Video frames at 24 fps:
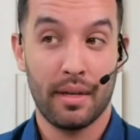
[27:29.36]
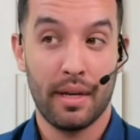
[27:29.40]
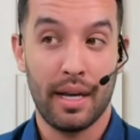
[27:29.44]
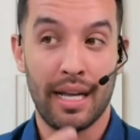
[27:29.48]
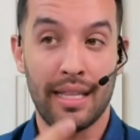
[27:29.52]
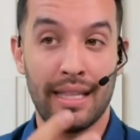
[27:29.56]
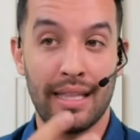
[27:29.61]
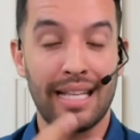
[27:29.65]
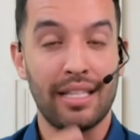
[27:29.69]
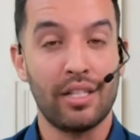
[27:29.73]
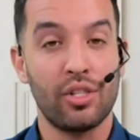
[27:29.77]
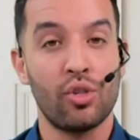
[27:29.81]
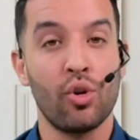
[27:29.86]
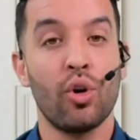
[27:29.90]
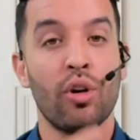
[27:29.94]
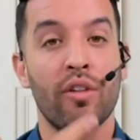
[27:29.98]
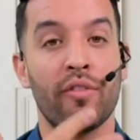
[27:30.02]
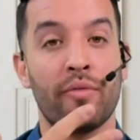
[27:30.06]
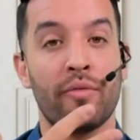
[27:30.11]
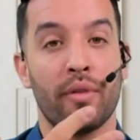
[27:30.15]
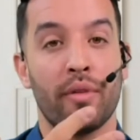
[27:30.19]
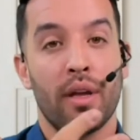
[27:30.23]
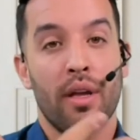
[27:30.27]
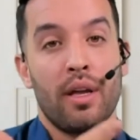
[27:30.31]
And that's sort
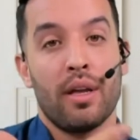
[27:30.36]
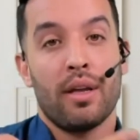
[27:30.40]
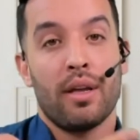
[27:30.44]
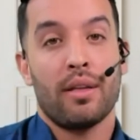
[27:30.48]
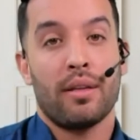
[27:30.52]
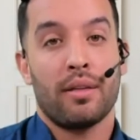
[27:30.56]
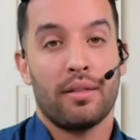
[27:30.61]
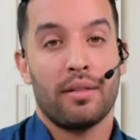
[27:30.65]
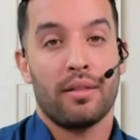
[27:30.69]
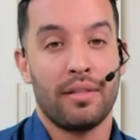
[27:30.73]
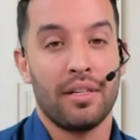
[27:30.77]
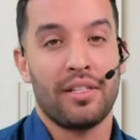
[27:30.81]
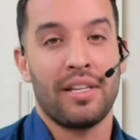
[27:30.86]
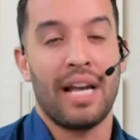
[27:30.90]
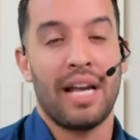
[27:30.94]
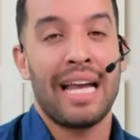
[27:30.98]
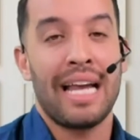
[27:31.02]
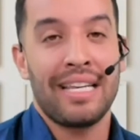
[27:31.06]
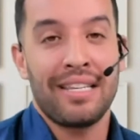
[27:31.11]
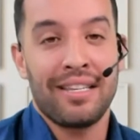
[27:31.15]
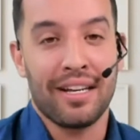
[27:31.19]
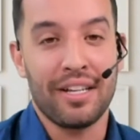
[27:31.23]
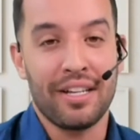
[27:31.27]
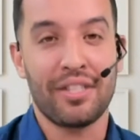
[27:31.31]
of
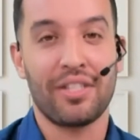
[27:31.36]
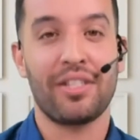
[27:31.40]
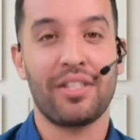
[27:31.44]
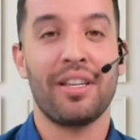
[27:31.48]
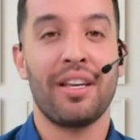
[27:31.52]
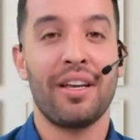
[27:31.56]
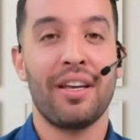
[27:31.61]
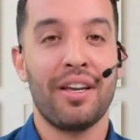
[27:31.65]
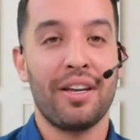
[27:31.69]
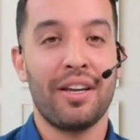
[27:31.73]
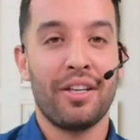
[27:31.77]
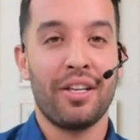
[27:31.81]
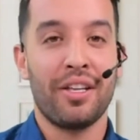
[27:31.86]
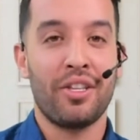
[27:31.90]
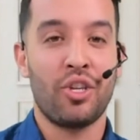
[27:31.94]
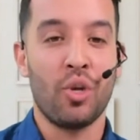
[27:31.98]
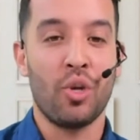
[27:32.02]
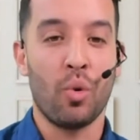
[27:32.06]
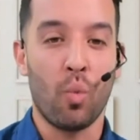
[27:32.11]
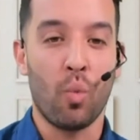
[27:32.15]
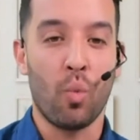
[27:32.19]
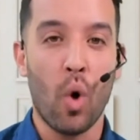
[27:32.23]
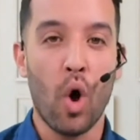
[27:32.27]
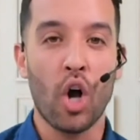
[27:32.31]
designed us
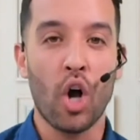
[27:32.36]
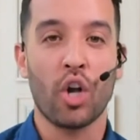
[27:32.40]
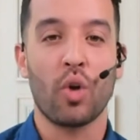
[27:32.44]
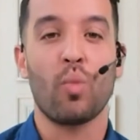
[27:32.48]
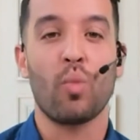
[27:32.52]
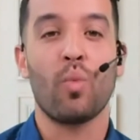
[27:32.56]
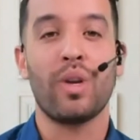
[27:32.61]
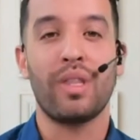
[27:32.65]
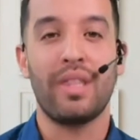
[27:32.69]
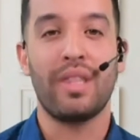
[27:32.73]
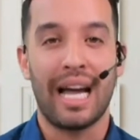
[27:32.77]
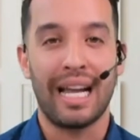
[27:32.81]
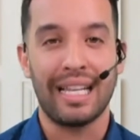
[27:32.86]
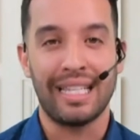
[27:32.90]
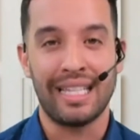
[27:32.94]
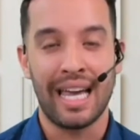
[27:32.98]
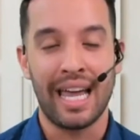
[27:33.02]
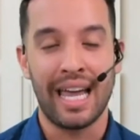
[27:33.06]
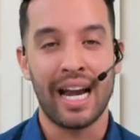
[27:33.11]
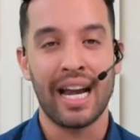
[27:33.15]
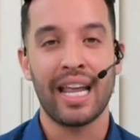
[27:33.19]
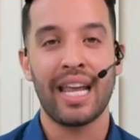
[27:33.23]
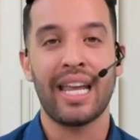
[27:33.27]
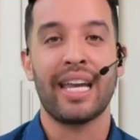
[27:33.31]
to walk with the
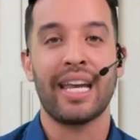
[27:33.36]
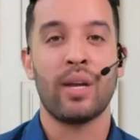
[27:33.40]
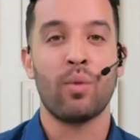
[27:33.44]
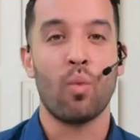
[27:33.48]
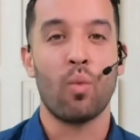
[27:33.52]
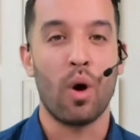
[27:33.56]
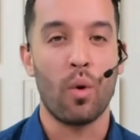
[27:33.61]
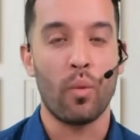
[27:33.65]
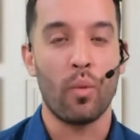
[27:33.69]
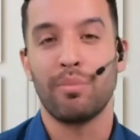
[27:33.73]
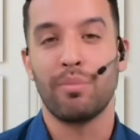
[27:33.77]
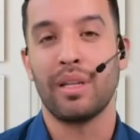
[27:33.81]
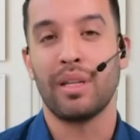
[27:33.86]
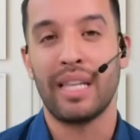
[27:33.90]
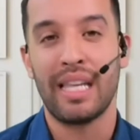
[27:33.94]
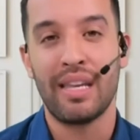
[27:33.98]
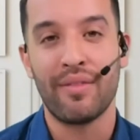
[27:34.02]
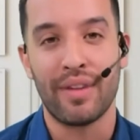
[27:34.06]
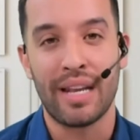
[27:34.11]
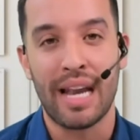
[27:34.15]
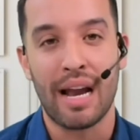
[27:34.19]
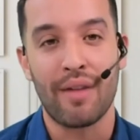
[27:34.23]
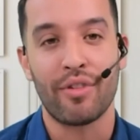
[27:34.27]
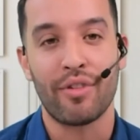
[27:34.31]
identity in what we
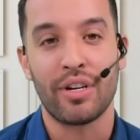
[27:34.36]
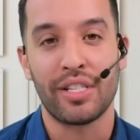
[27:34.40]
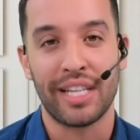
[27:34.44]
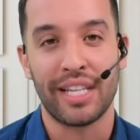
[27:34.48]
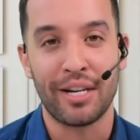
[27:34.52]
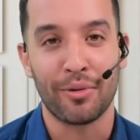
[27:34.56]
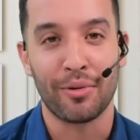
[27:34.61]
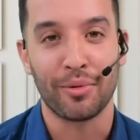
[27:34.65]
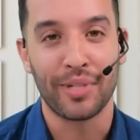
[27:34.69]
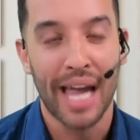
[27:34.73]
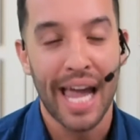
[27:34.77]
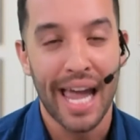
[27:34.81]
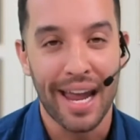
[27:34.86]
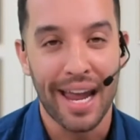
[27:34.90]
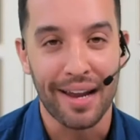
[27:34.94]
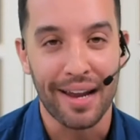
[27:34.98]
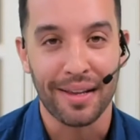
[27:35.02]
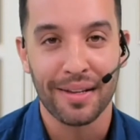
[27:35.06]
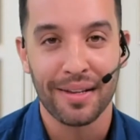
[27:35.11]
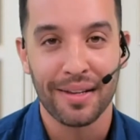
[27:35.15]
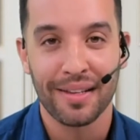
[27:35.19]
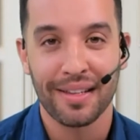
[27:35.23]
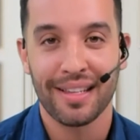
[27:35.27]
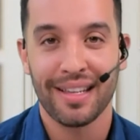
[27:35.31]
believe in every single day.